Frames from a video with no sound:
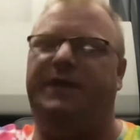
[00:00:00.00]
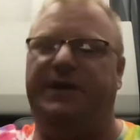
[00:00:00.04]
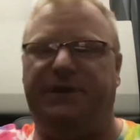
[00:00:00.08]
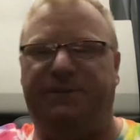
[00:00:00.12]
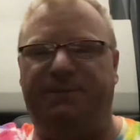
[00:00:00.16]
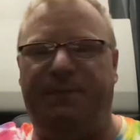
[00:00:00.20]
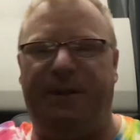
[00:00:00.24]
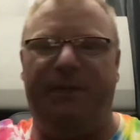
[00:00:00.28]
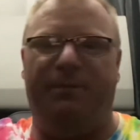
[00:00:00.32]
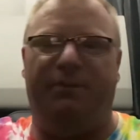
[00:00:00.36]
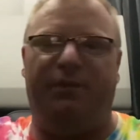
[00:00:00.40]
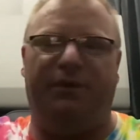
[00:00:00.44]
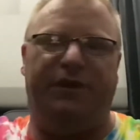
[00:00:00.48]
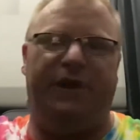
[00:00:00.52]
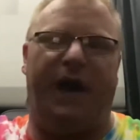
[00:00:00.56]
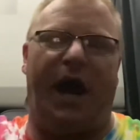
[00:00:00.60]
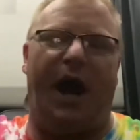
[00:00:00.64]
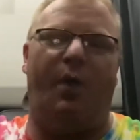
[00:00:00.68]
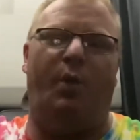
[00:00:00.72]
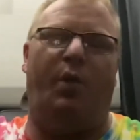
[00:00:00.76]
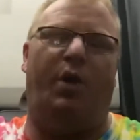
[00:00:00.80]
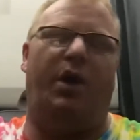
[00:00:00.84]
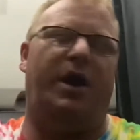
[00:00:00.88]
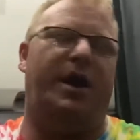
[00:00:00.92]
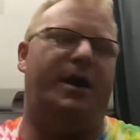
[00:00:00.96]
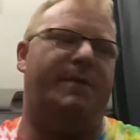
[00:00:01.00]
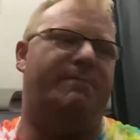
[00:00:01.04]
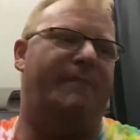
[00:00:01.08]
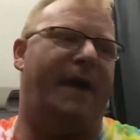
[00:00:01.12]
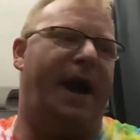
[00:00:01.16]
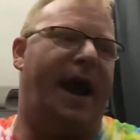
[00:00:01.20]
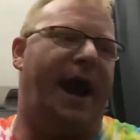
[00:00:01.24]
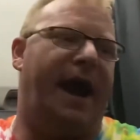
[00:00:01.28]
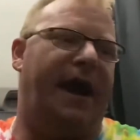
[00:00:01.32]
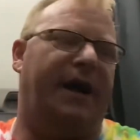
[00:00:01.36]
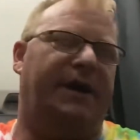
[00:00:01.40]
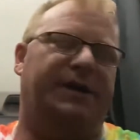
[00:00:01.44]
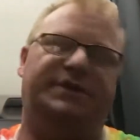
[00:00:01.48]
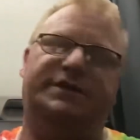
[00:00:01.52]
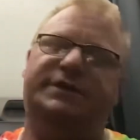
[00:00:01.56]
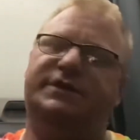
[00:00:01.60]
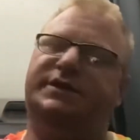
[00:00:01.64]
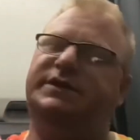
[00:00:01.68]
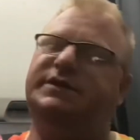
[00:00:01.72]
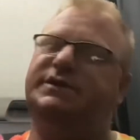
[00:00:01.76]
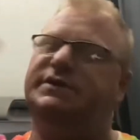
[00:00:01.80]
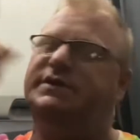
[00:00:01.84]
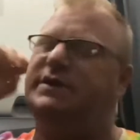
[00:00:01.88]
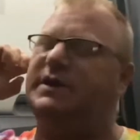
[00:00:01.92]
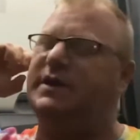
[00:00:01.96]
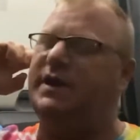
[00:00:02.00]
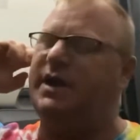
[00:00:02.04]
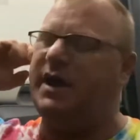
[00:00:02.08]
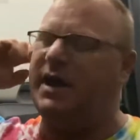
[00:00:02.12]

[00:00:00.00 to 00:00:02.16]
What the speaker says: people not wearing masks.